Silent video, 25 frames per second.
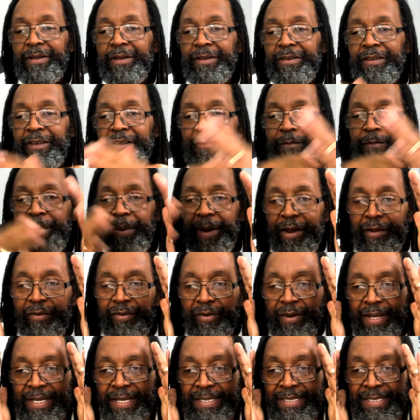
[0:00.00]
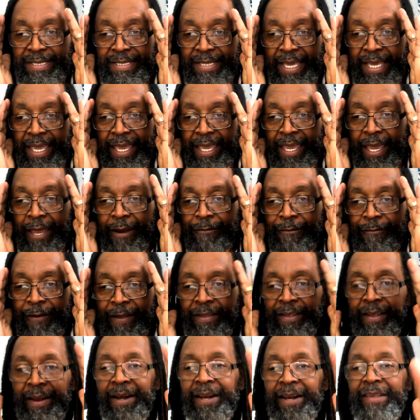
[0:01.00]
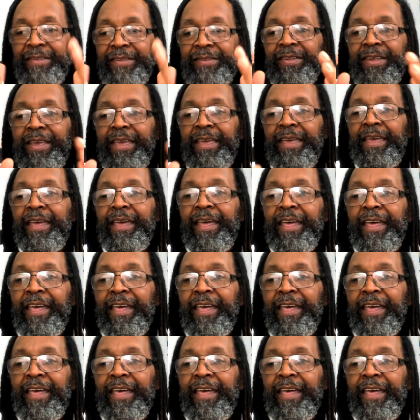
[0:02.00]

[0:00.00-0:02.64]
to spiritually see and physically see